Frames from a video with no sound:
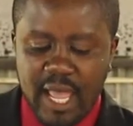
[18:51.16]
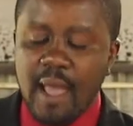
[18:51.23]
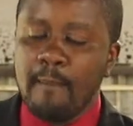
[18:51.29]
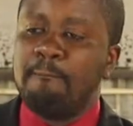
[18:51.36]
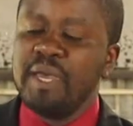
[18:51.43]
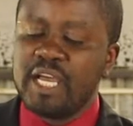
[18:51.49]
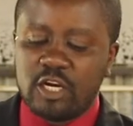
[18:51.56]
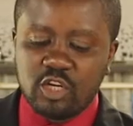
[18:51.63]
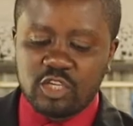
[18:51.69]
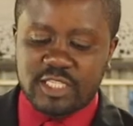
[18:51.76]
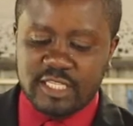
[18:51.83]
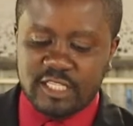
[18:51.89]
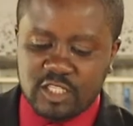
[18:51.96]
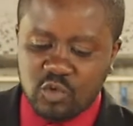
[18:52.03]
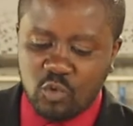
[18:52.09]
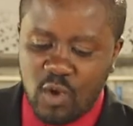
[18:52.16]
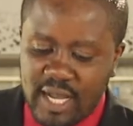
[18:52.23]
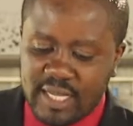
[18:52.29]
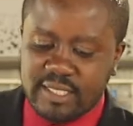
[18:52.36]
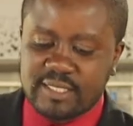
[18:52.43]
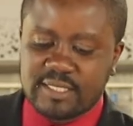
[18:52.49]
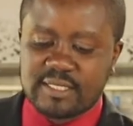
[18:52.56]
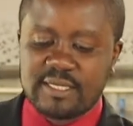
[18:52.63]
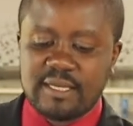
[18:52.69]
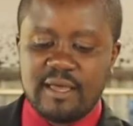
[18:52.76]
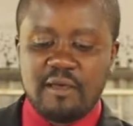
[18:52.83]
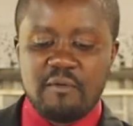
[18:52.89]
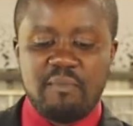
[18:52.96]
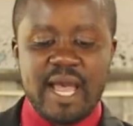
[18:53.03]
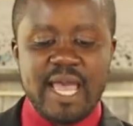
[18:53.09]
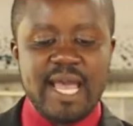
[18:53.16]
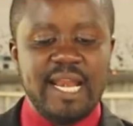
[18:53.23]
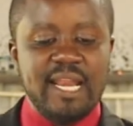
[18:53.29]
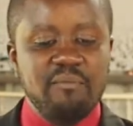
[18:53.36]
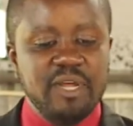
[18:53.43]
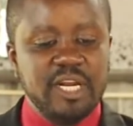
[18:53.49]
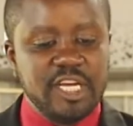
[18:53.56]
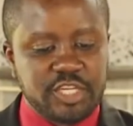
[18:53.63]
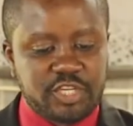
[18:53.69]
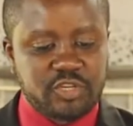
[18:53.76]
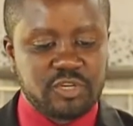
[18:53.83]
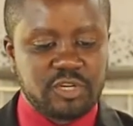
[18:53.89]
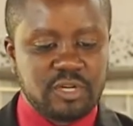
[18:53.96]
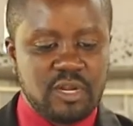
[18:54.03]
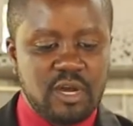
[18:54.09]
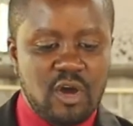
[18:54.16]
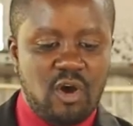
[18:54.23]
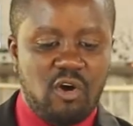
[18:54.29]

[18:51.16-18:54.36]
Epignosis works by elimination